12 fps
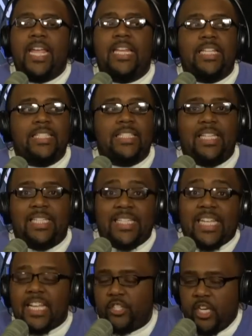It is the
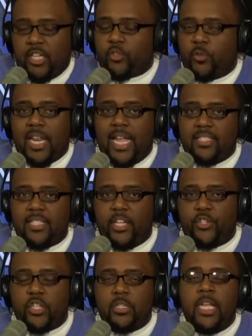
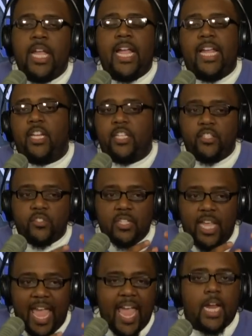deindustrialization. It is
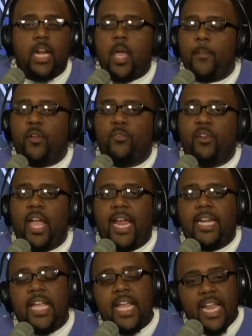the economic
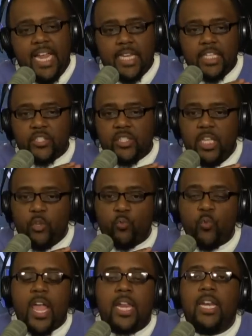flight. It is the
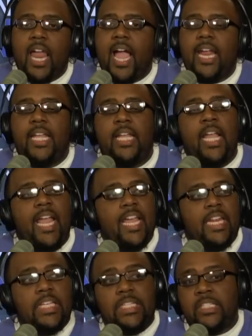redlining.
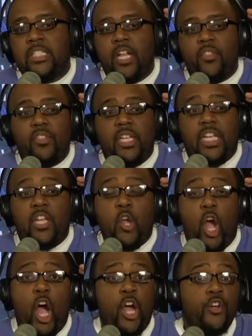It is the
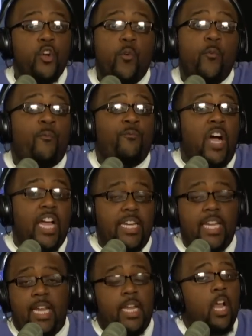
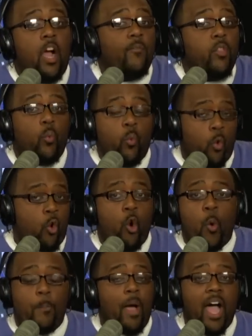underfunding of the war
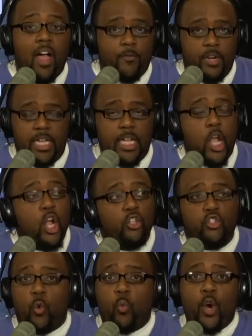on poverty.
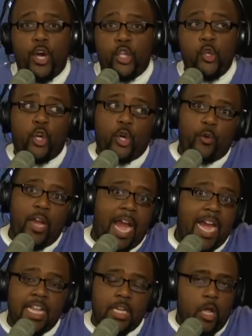So where you
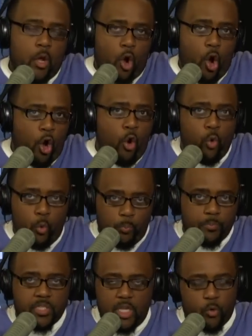created
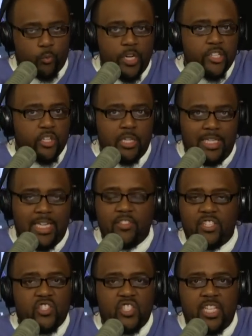homes originally in
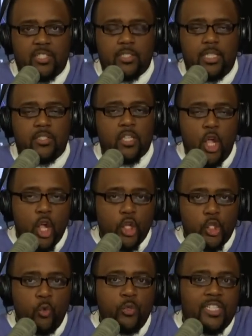the 60s,
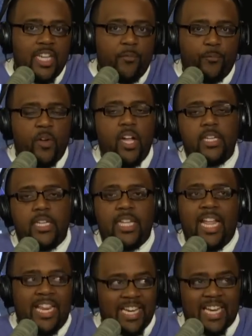you defunded
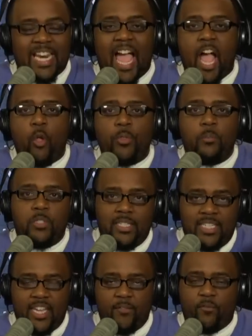it and allowed them to
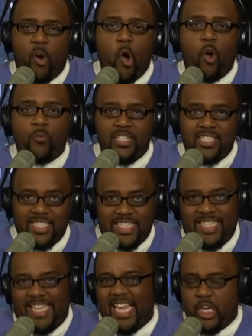devolve into
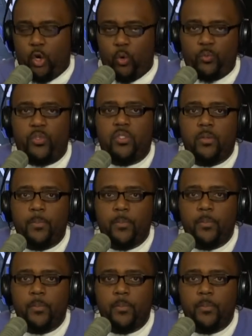ghettos